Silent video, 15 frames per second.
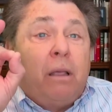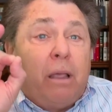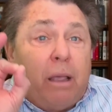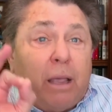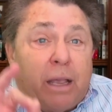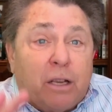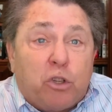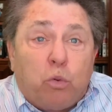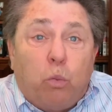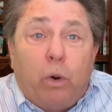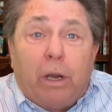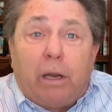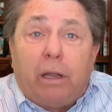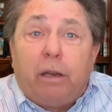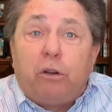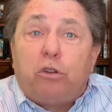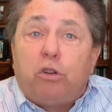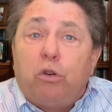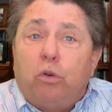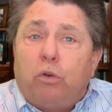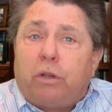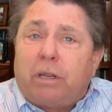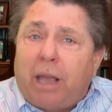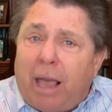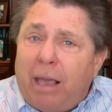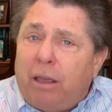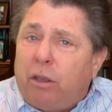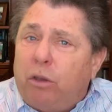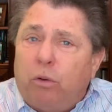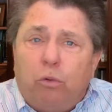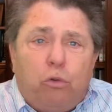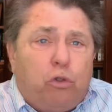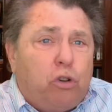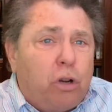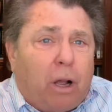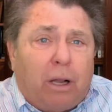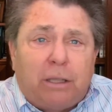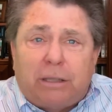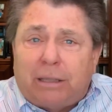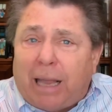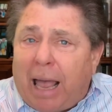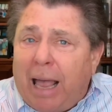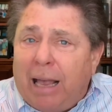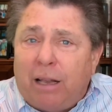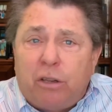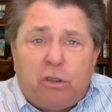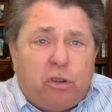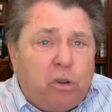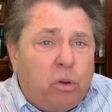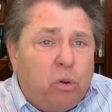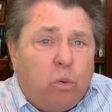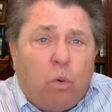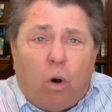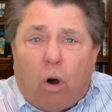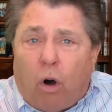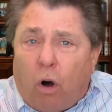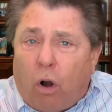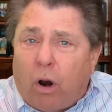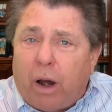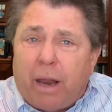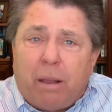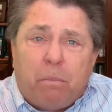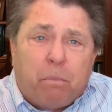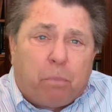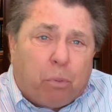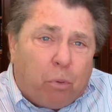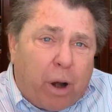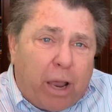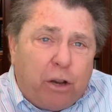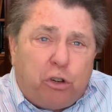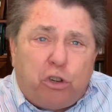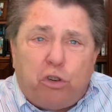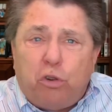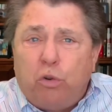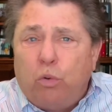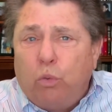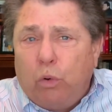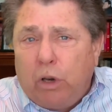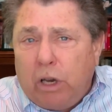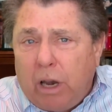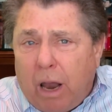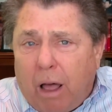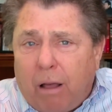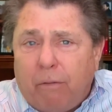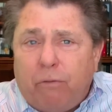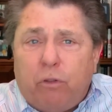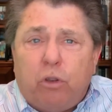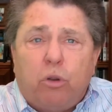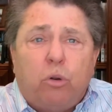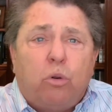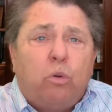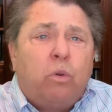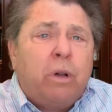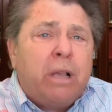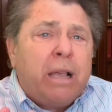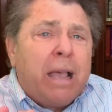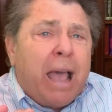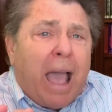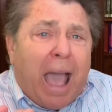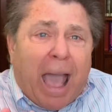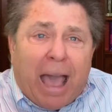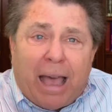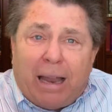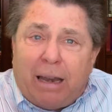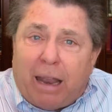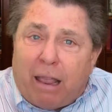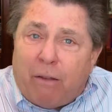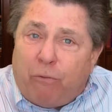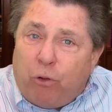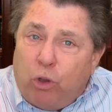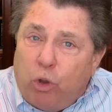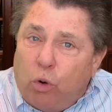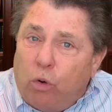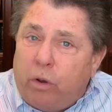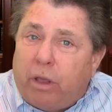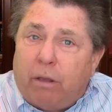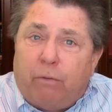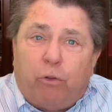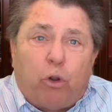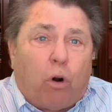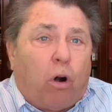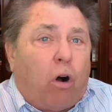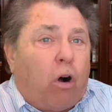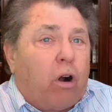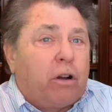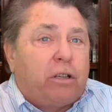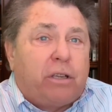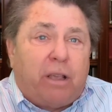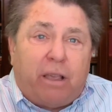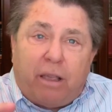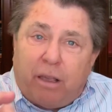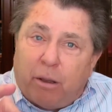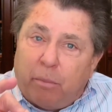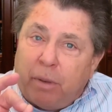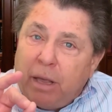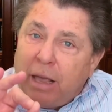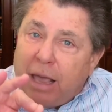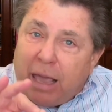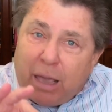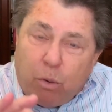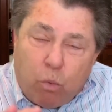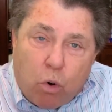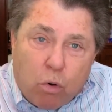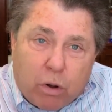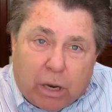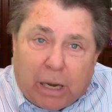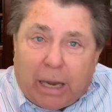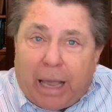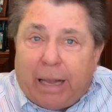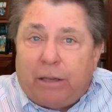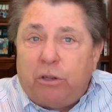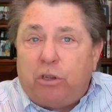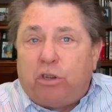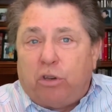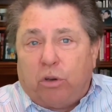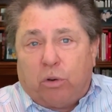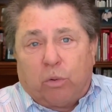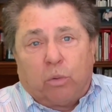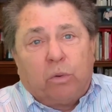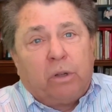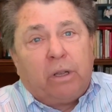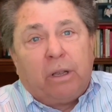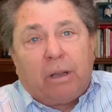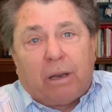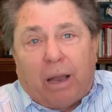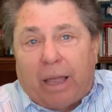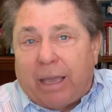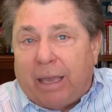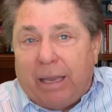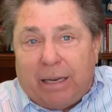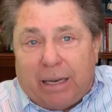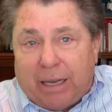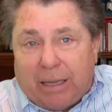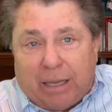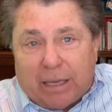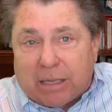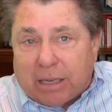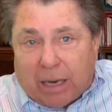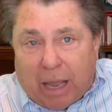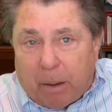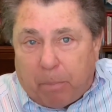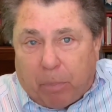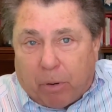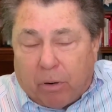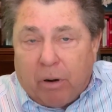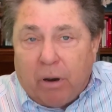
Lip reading: is willing to take you just as you are, embrace you, love you. And if you'll give your heart to him, he will cleanse you like he did this leper.